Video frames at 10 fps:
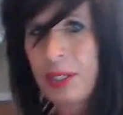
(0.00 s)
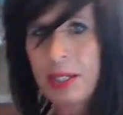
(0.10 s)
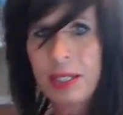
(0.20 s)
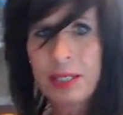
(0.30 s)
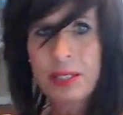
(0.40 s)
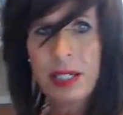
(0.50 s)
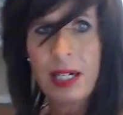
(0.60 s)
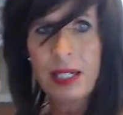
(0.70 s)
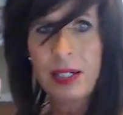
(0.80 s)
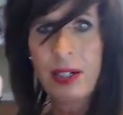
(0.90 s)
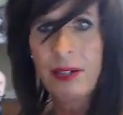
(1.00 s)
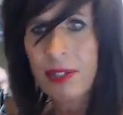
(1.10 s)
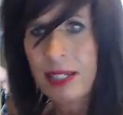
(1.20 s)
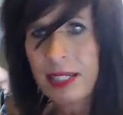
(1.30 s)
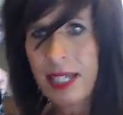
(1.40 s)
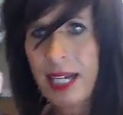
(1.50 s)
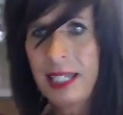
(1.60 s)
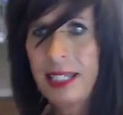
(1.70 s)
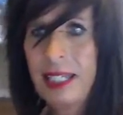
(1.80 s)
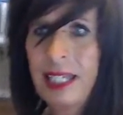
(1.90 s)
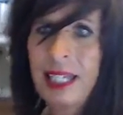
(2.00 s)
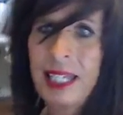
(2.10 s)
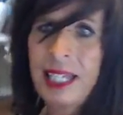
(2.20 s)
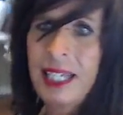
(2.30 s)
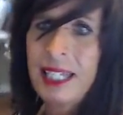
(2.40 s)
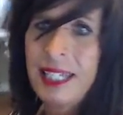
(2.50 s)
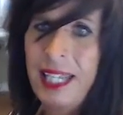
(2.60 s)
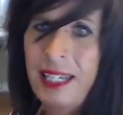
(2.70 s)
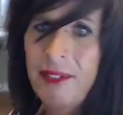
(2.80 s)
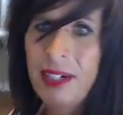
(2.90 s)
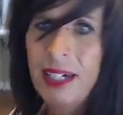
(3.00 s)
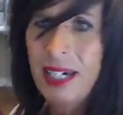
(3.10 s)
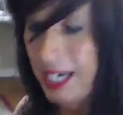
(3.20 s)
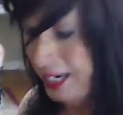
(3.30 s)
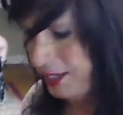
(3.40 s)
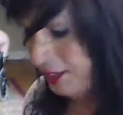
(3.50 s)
you can just cut it off like that. Eva, how you